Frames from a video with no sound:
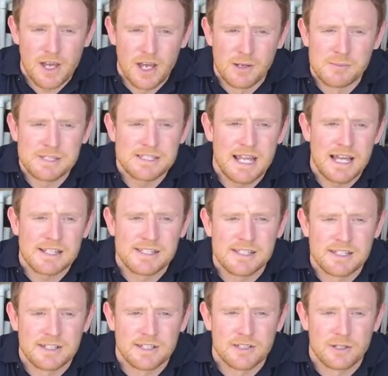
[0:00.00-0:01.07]

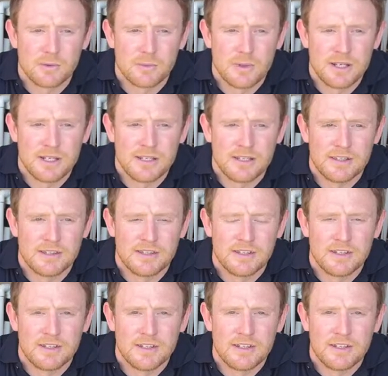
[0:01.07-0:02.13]
starting with
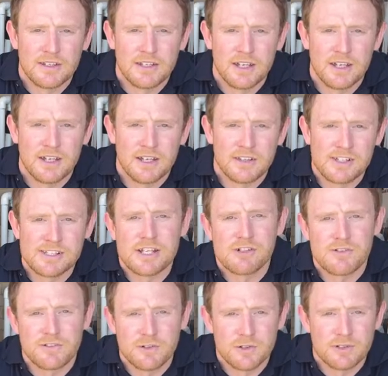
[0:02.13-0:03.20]
the
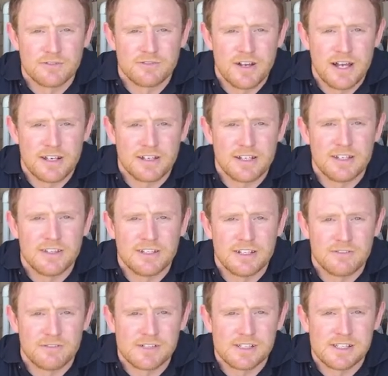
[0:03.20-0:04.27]
centrifugal fan and the
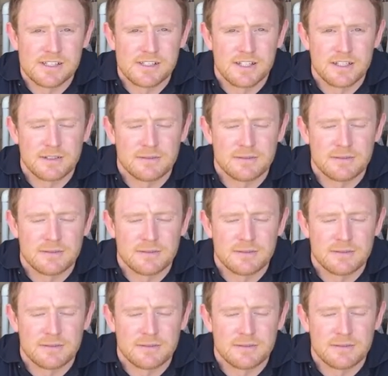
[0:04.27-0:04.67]
differences there.